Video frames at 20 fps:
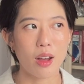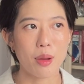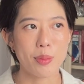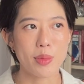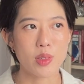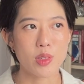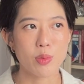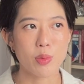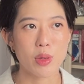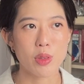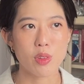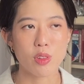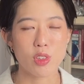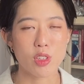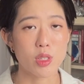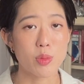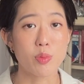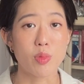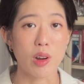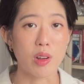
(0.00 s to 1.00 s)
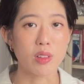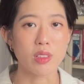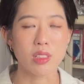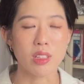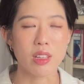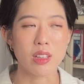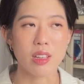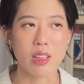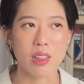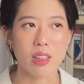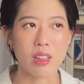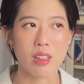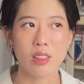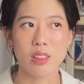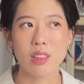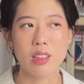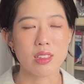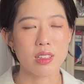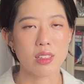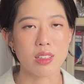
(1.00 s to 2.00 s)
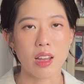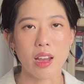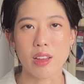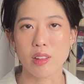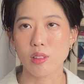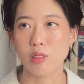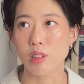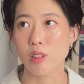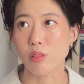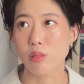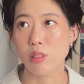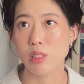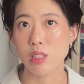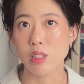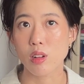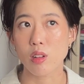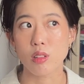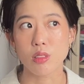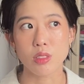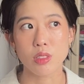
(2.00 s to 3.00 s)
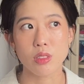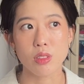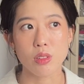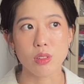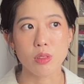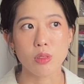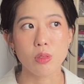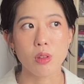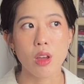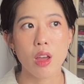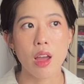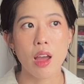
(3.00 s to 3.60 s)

It's when you're just browsing and then there's a title that really calls to you.